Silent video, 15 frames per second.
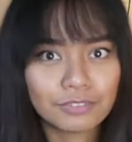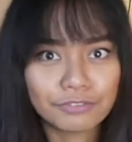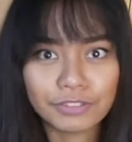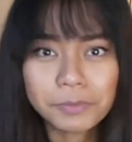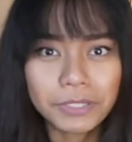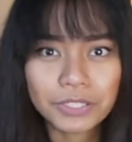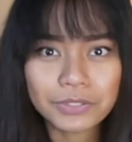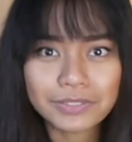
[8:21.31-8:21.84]

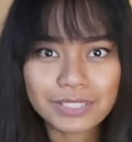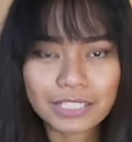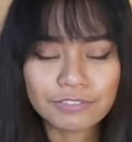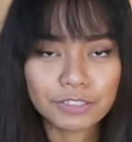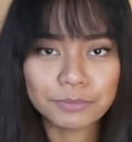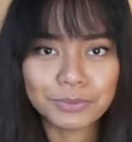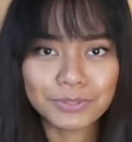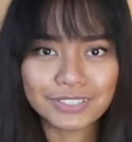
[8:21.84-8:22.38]
Filipinos
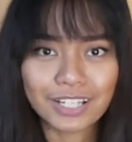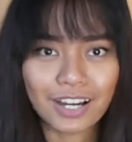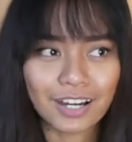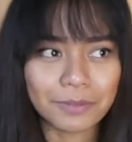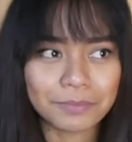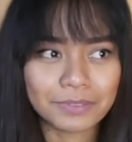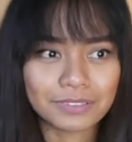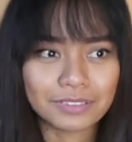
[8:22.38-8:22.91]
even put
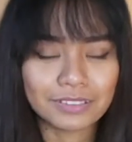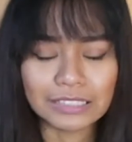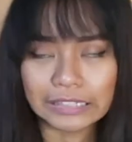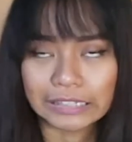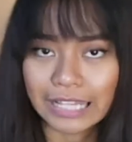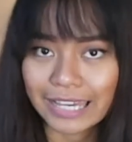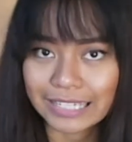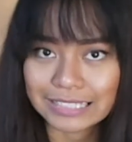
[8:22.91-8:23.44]
up
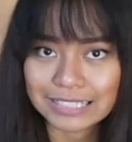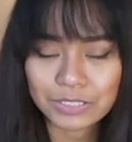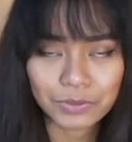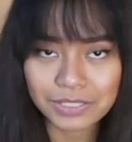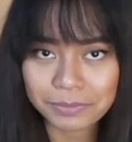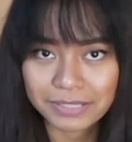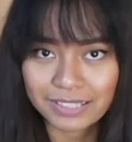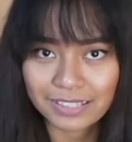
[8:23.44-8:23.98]
lights,
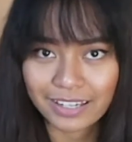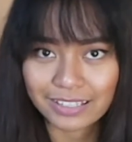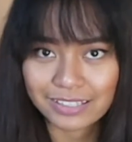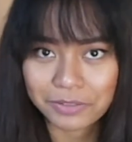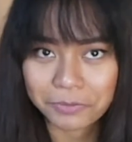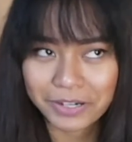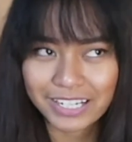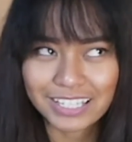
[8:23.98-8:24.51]
Christmas
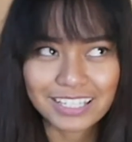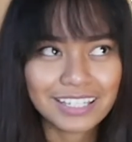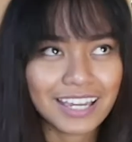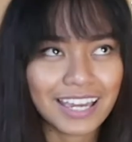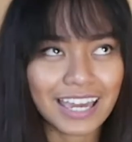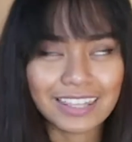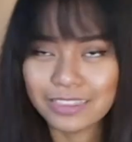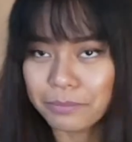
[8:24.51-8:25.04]
lights, already
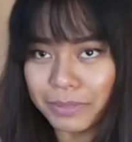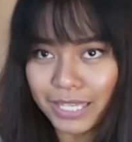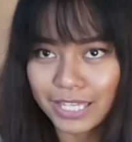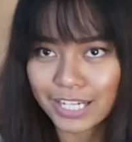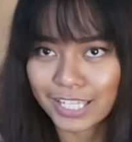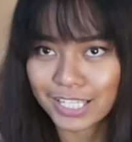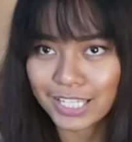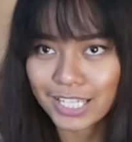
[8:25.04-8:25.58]
at the
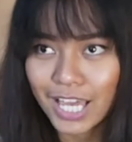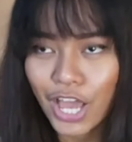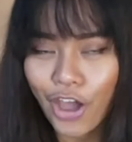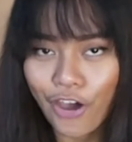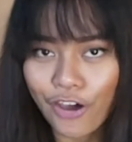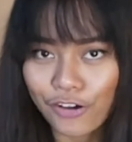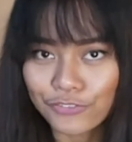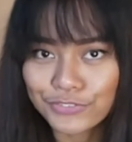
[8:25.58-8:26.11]
beginning
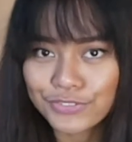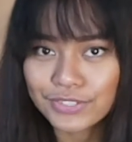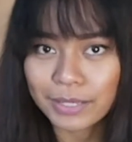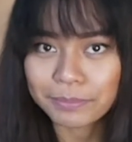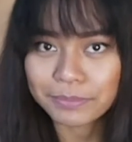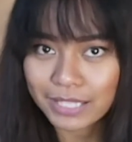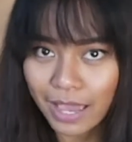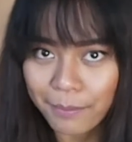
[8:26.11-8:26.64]
of
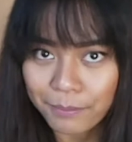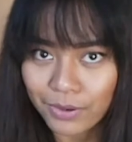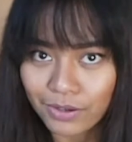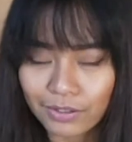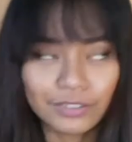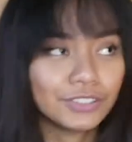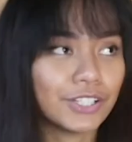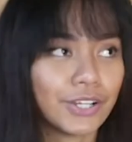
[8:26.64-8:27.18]

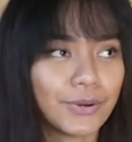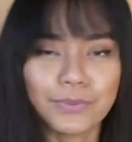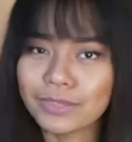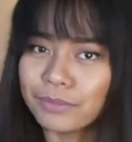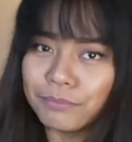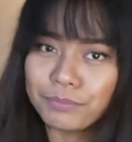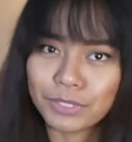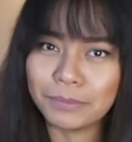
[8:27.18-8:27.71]
September. You know,
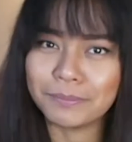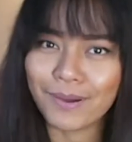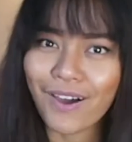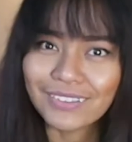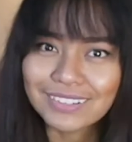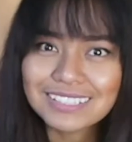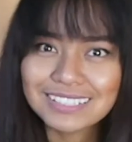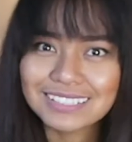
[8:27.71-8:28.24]
when the burn
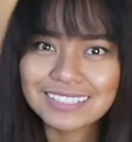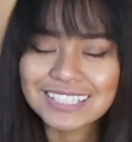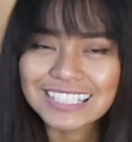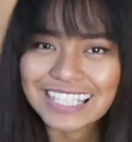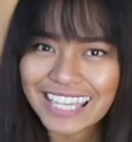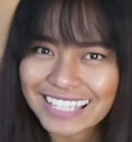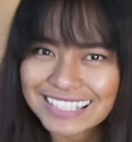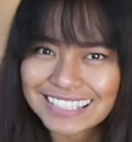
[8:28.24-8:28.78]
month
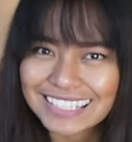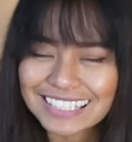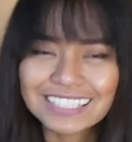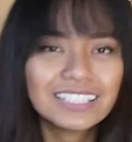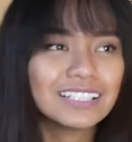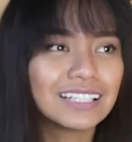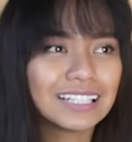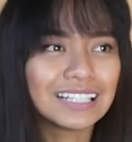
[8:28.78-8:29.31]
kicks
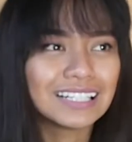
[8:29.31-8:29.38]
in.